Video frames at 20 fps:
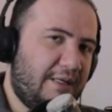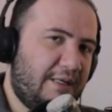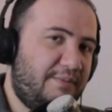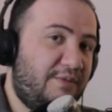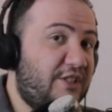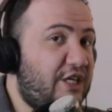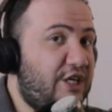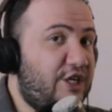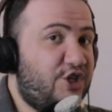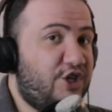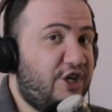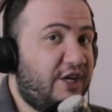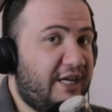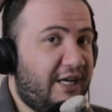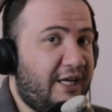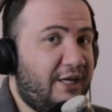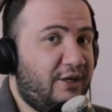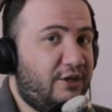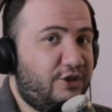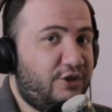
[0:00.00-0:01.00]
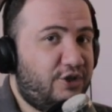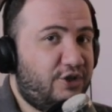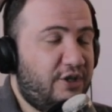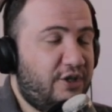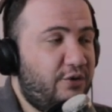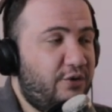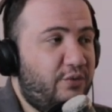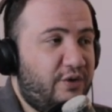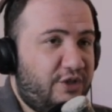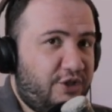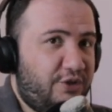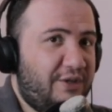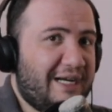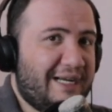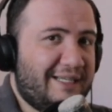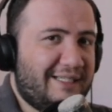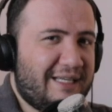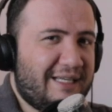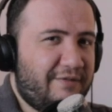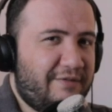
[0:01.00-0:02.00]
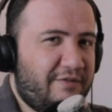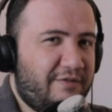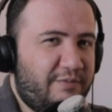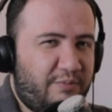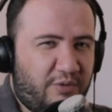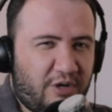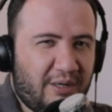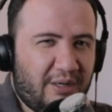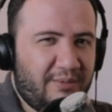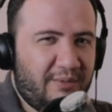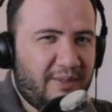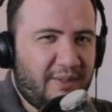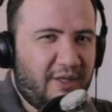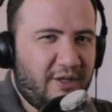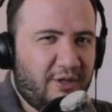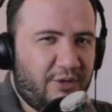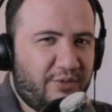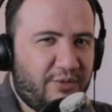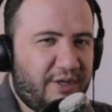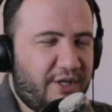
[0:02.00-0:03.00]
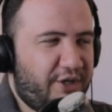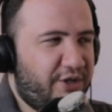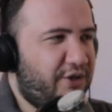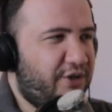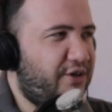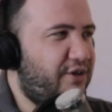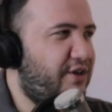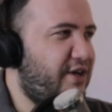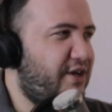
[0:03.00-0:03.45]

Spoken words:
teaching English, which you guys have probably already heard,